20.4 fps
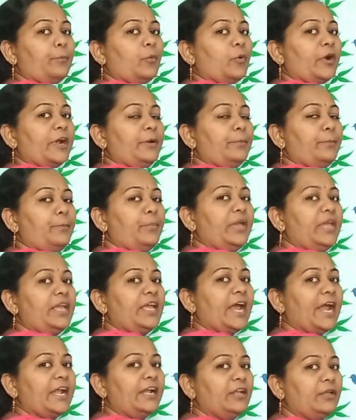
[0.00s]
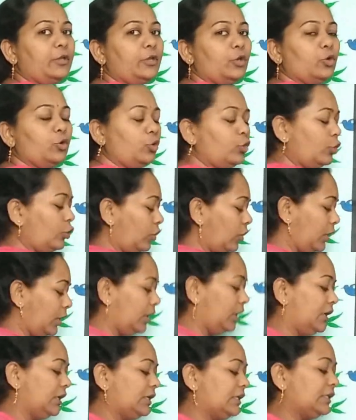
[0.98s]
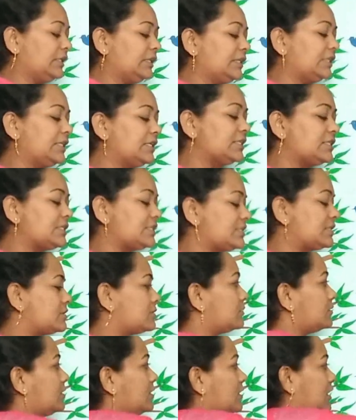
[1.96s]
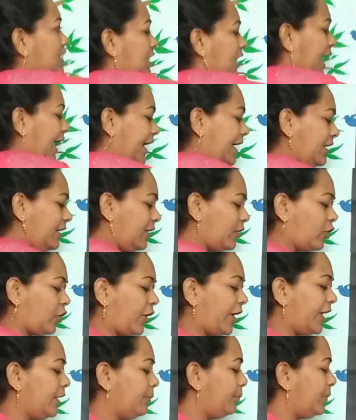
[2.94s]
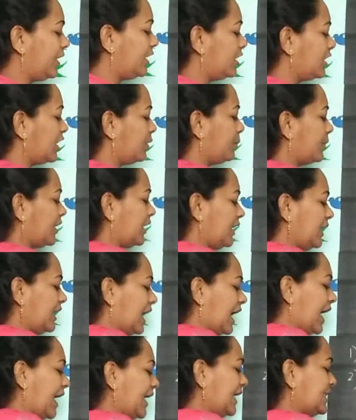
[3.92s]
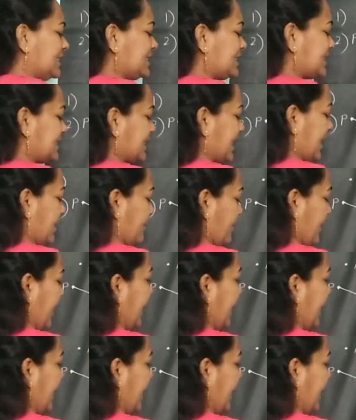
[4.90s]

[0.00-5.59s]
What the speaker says: P and Q, this line drawing become a line segment.